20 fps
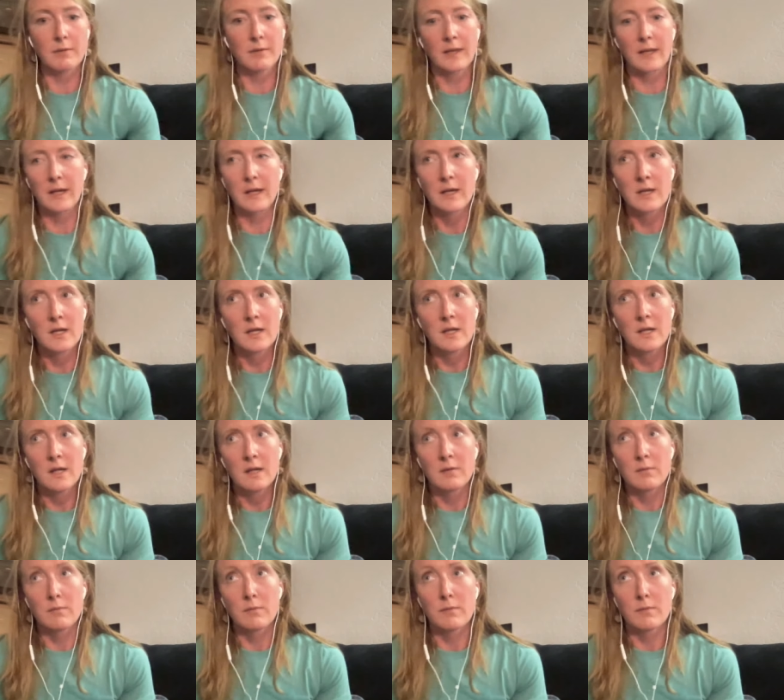I would like,
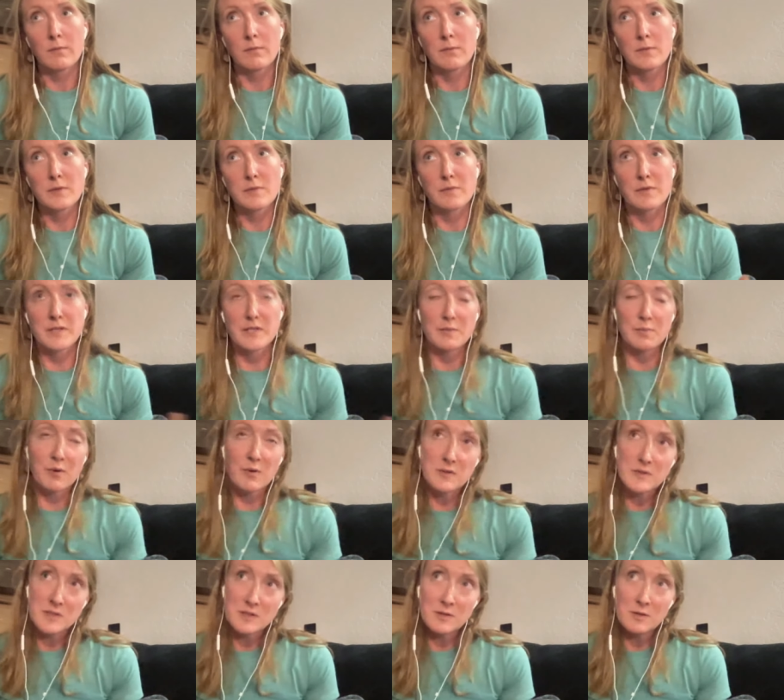was
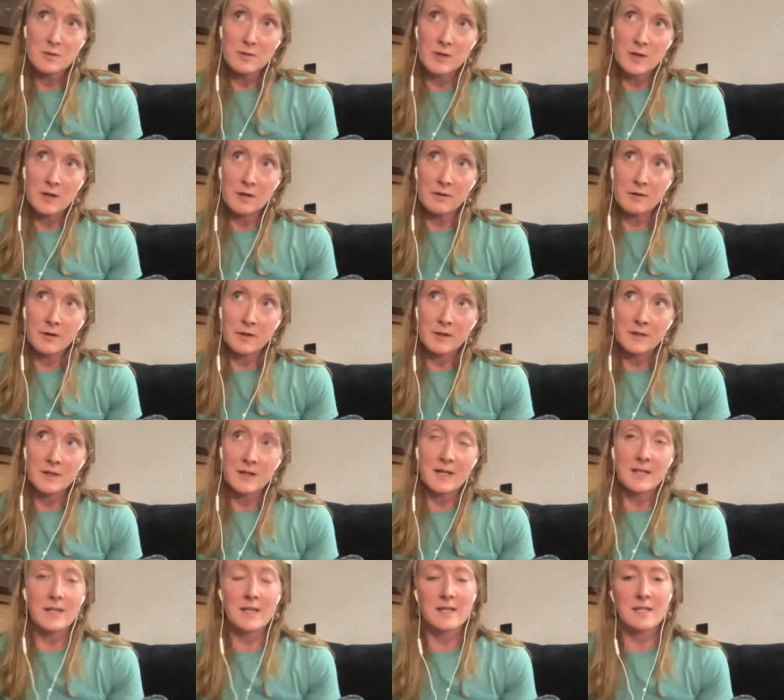supposed to do a long
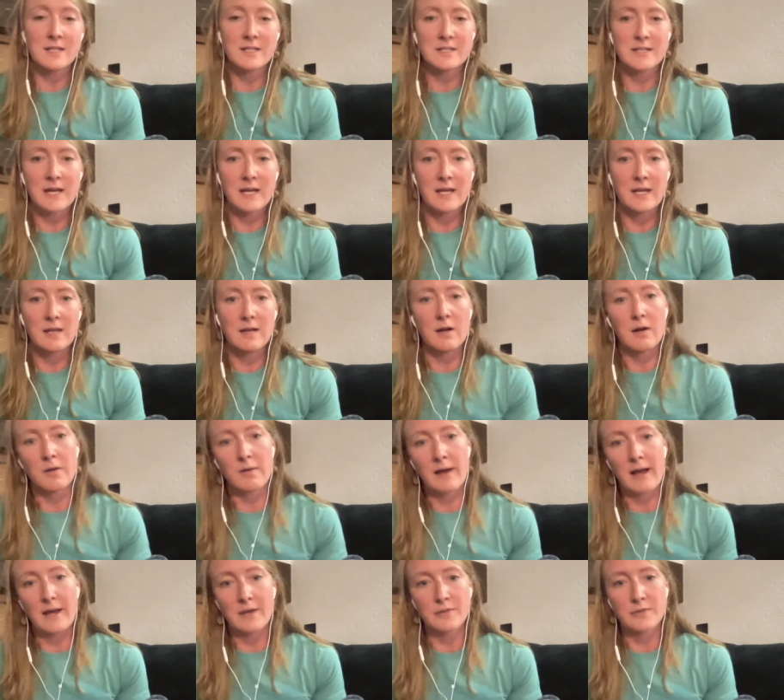run and then decided,
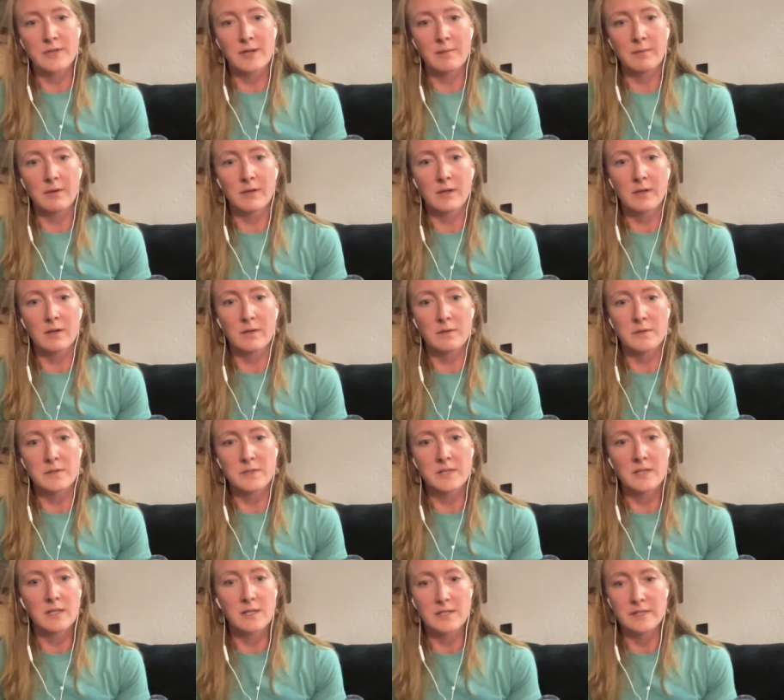oh, actually I'm going to go
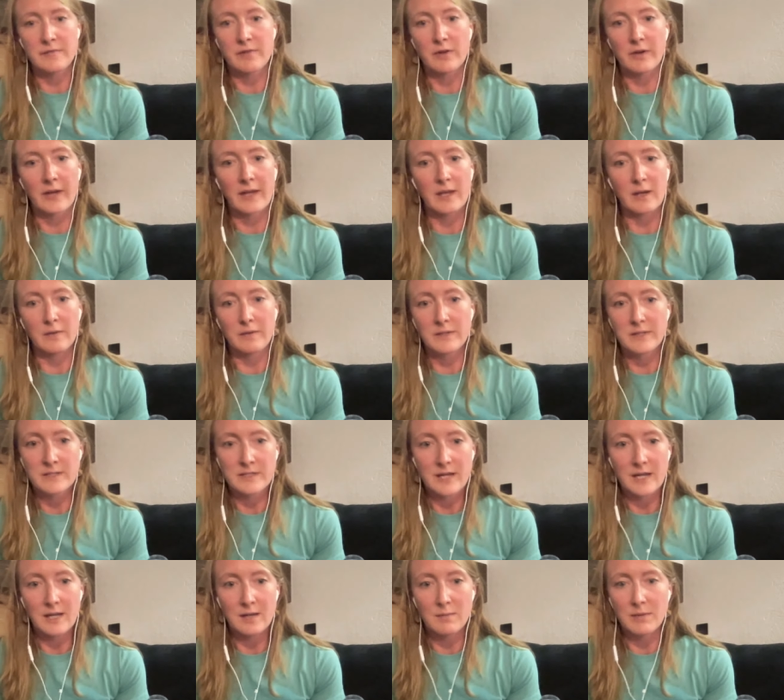ski this volcano
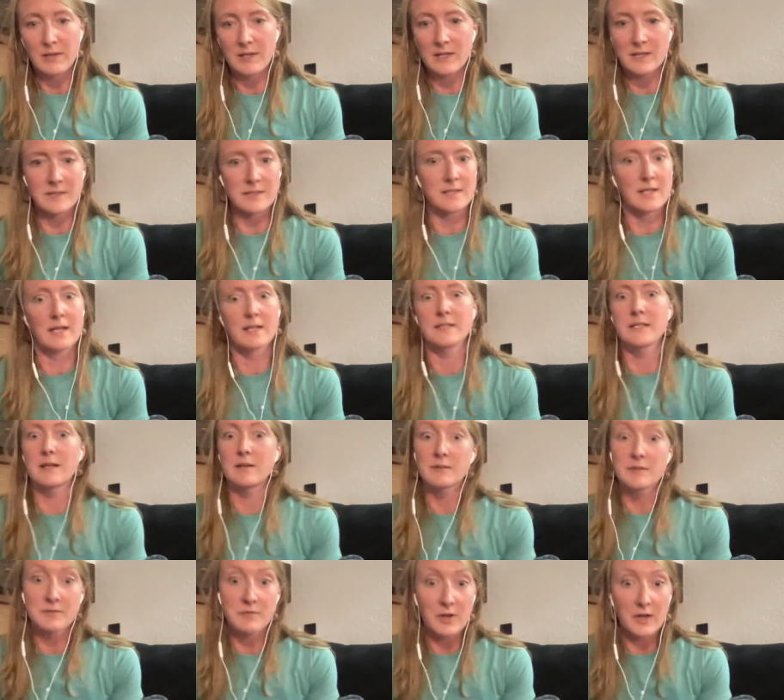instead because that
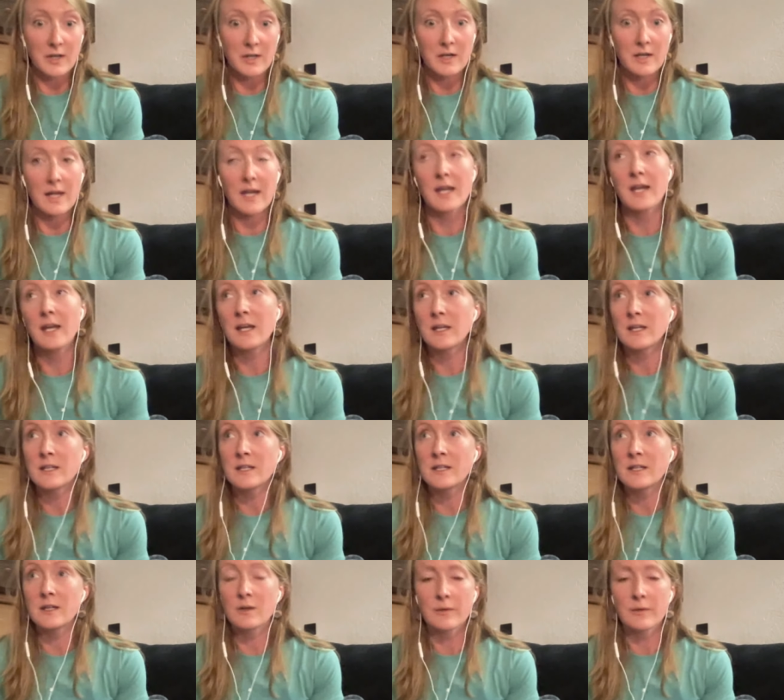sounds fun.
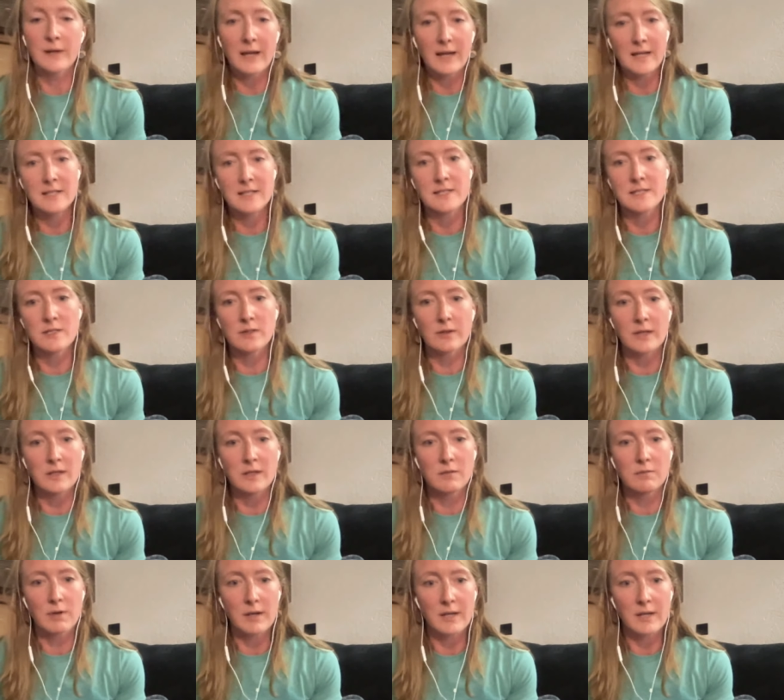And you know what? I can still get
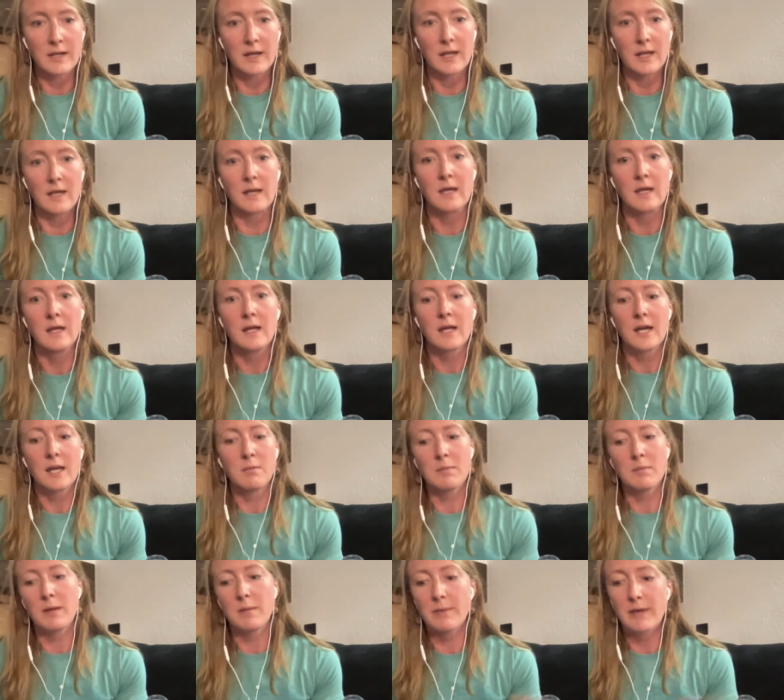the running in,
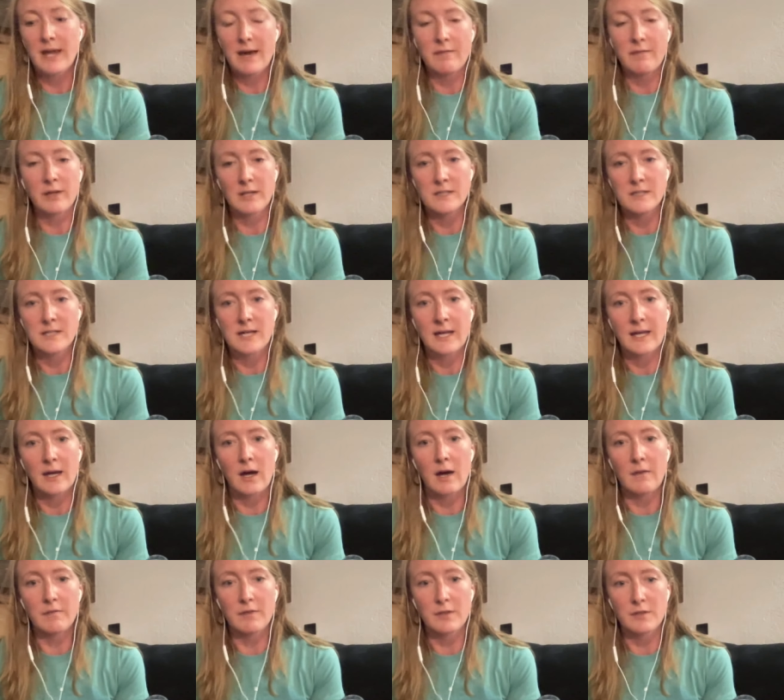and maybe having a day
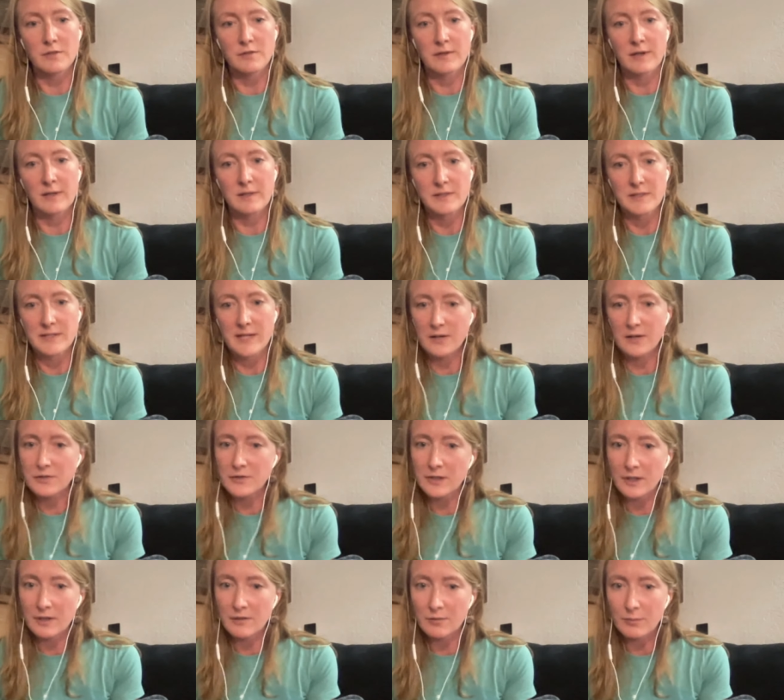off of the trails is
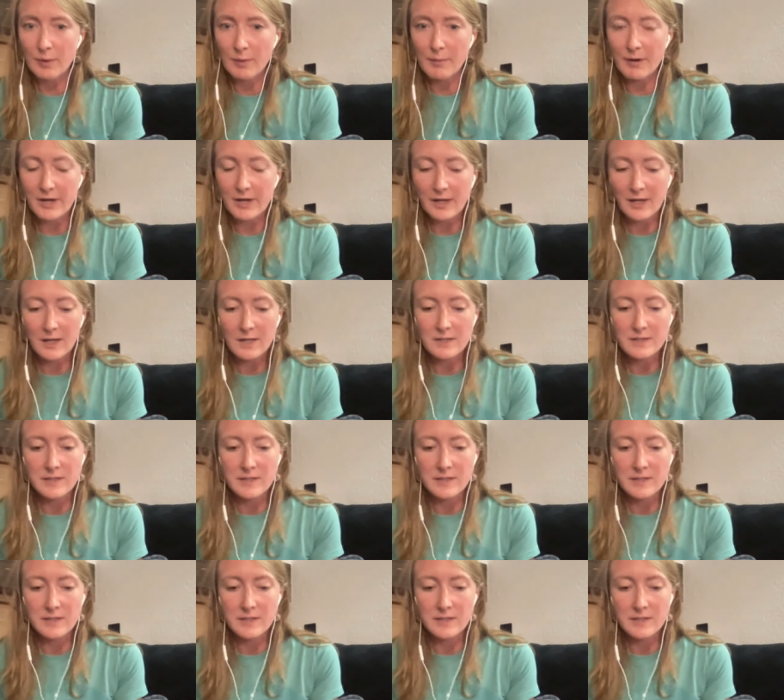actually good for my body.